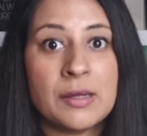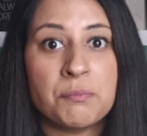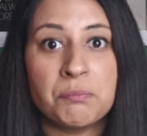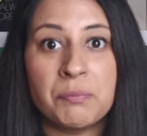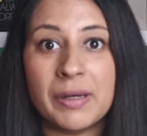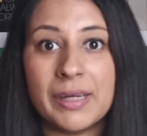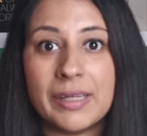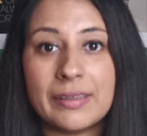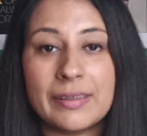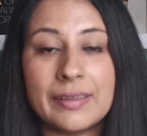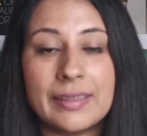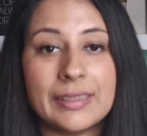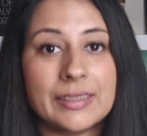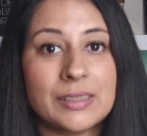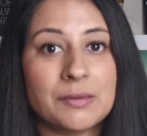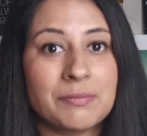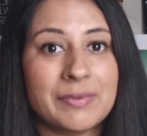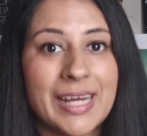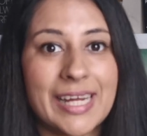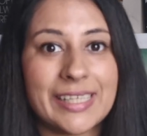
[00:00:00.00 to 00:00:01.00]
But there's
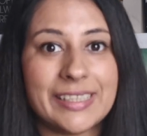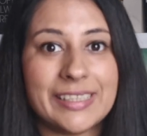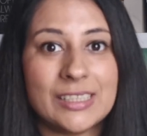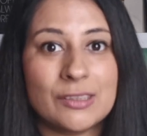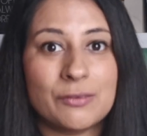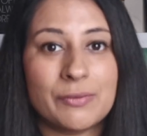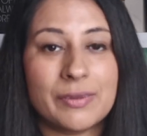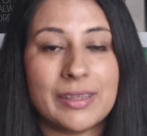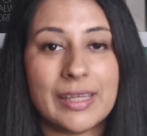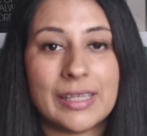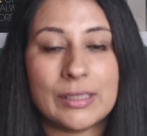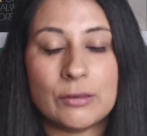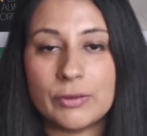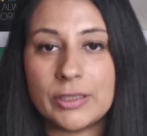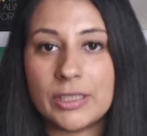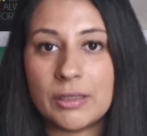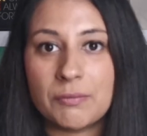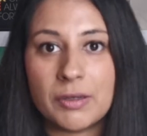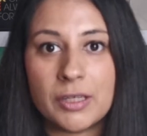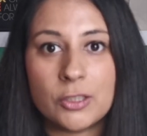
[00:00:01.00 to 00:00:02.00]
some catches with this,
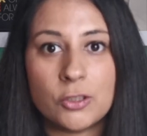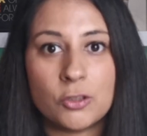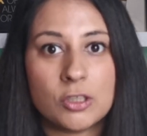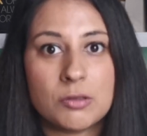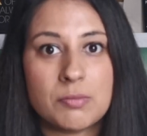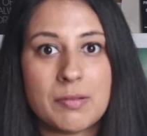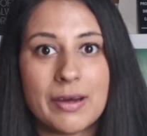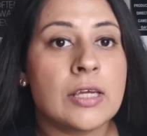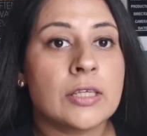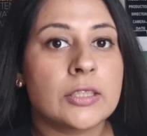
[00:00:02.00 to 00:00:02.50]
which I'm going to talk about.